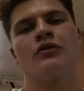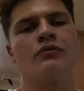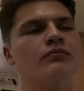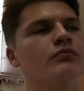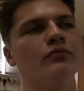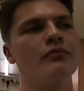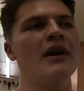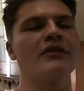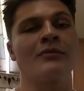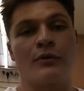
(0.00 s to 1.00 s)
you can
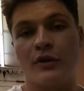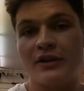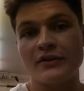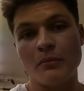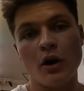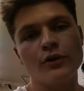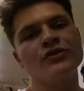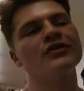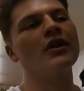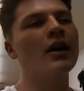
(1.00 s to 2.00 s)
make some crazy
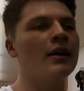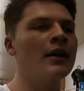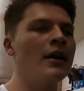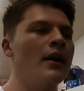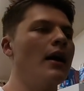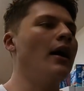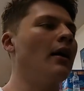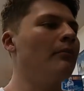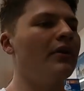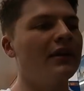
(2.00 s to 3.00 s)
margins on.
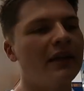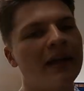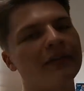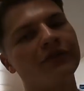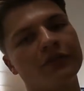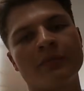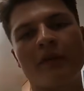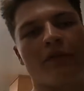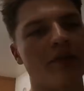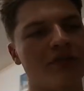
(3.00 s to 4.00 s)
Um, but again, this is
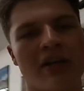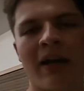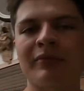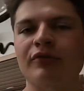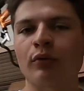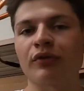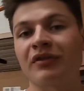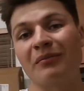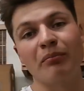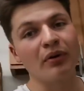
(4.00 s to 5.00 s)
my first time
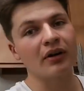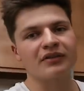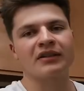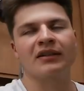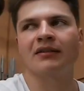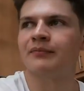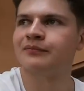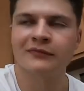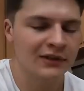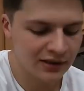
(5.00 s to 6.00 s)
sourcing books, and
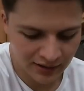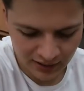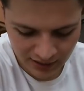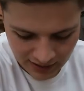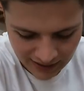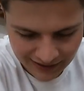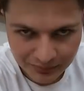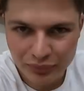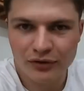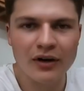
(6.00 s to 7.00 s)

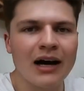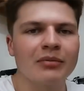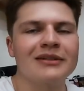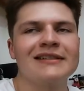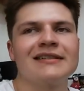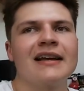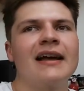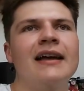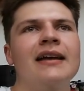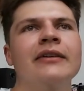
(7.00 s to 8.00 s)
I'd probably
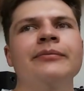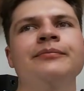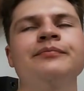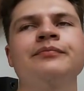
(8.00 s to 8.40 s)
say